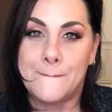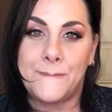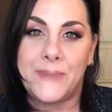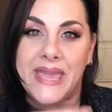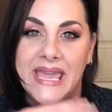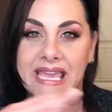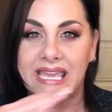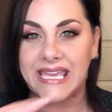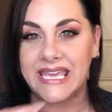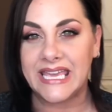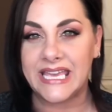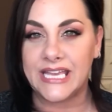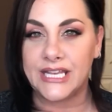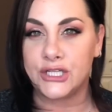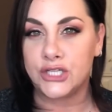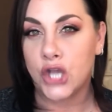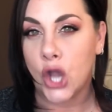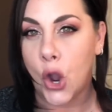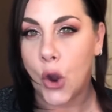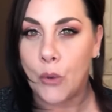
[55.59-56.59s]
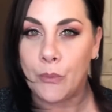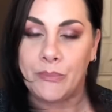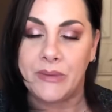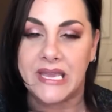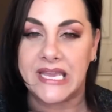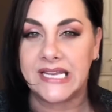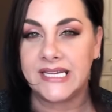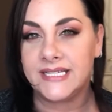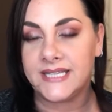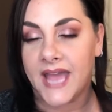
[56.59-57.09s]
pinky,
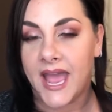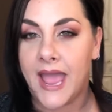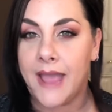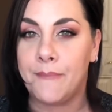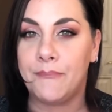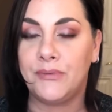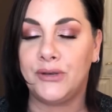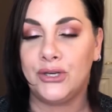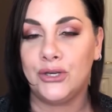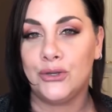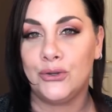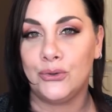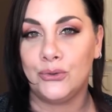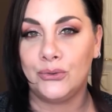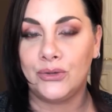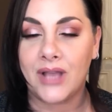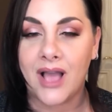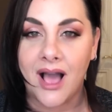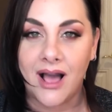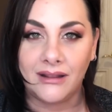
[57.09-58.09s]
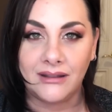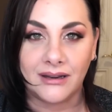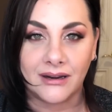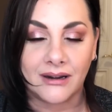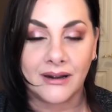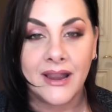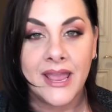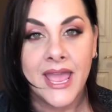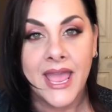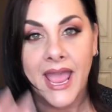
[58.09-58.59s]
taupey type nude
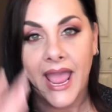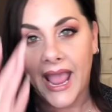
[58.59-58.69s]
color,